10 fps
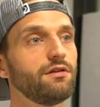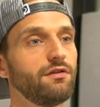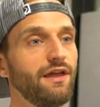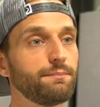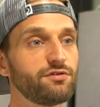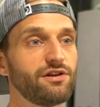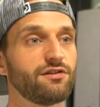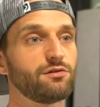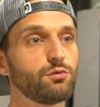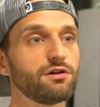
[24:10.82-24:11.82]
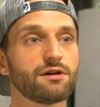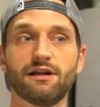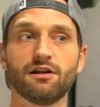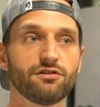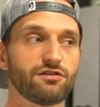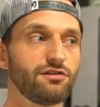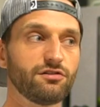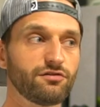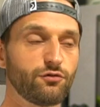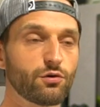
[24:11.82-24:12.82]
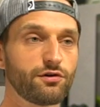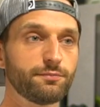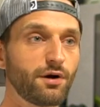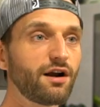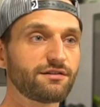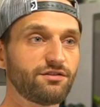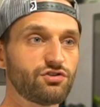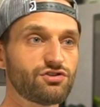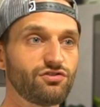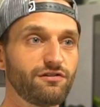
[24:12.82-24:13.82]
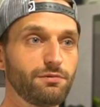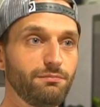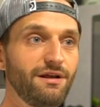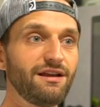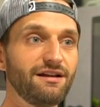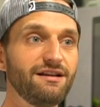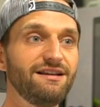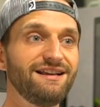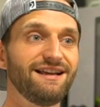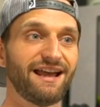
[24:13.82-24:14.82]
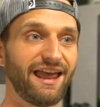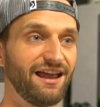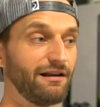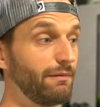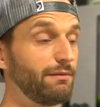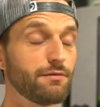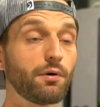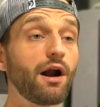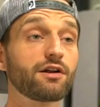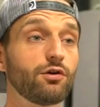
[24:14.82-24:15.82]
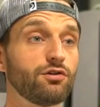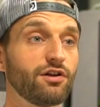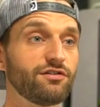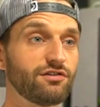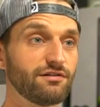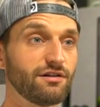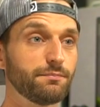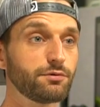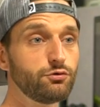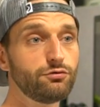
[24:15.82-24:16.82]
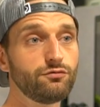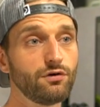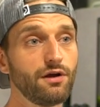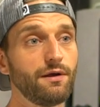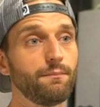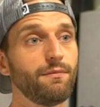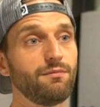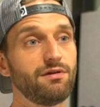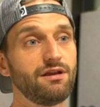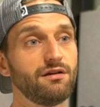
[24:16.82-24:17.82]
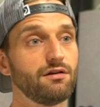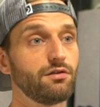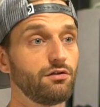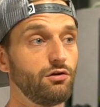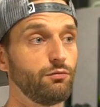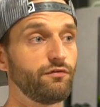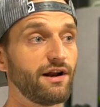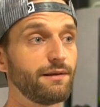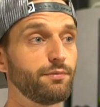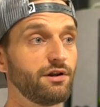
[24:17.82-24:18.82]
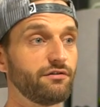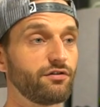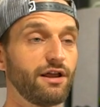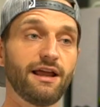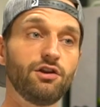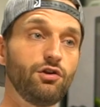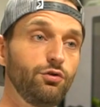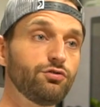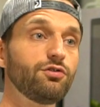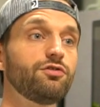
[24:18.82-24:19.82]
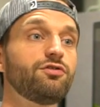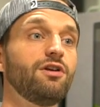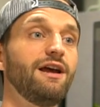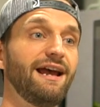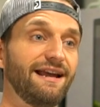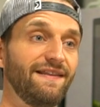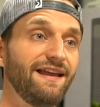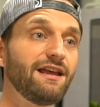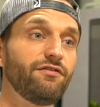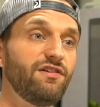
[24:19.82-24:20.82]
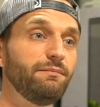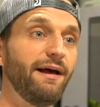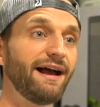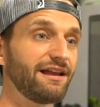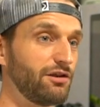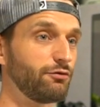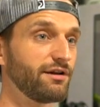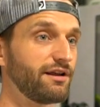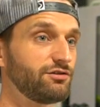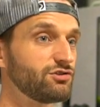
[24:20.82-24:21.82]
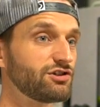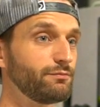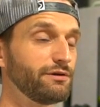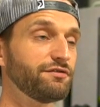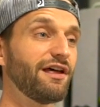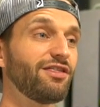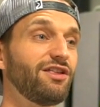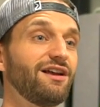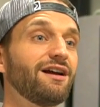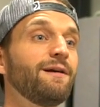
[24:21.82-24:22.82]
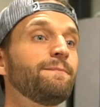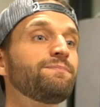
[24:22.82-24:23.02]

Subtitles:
they present their work, and all of a sudden there's 4 new product decisions that have been made, and maybe the product owner doesn't approve. Maybe you finally put it in front of end users and they give feedback and you realize you shouldn't have built that thing.